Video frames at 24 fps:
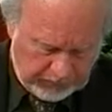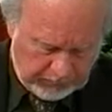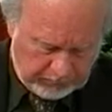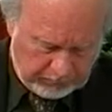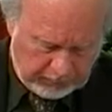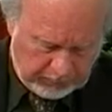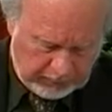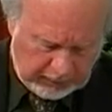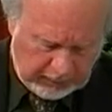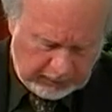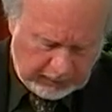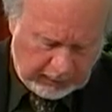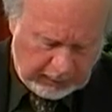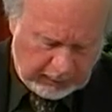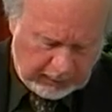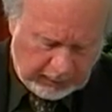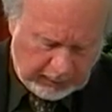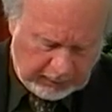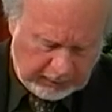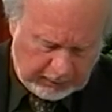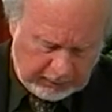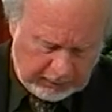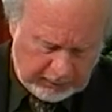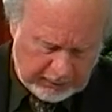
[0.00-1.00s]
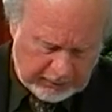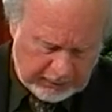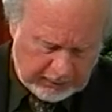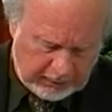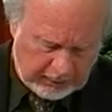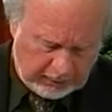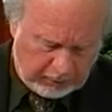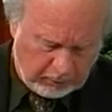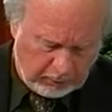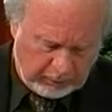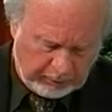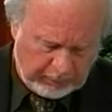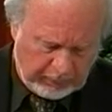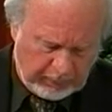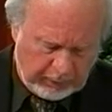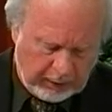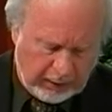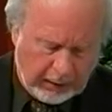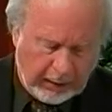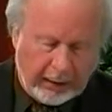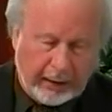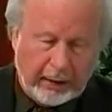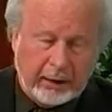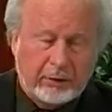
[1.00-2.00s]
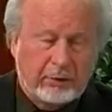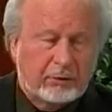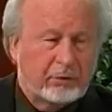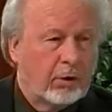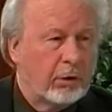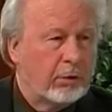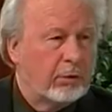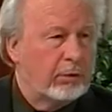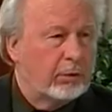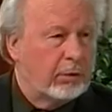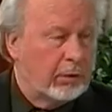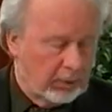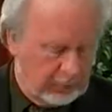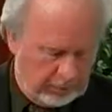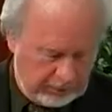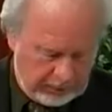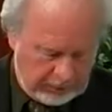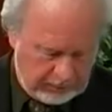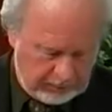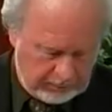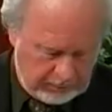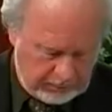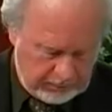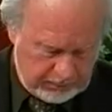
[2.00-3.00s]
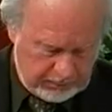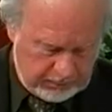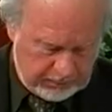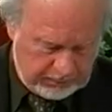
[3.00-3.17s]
But he denied it, saying, Woman, I don't know him.